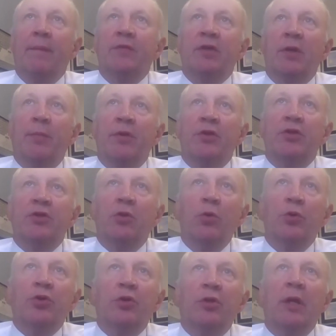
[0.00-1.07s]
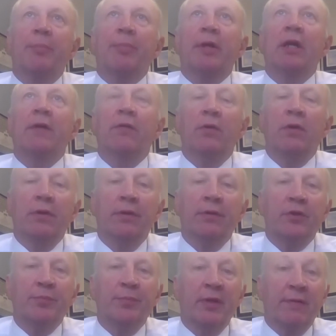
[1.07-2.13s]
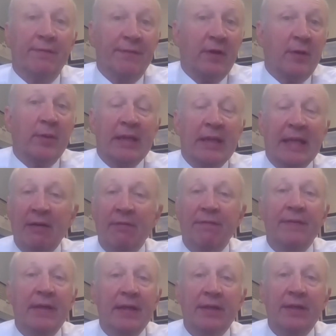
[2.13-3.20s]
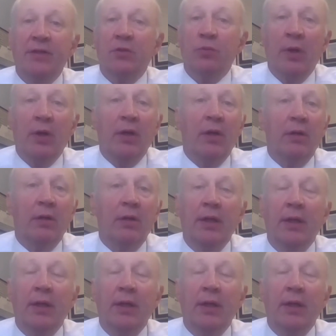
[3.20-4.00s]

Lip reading: Some of the social upheaval, and there's been a fair bit of that in Phoenix as well,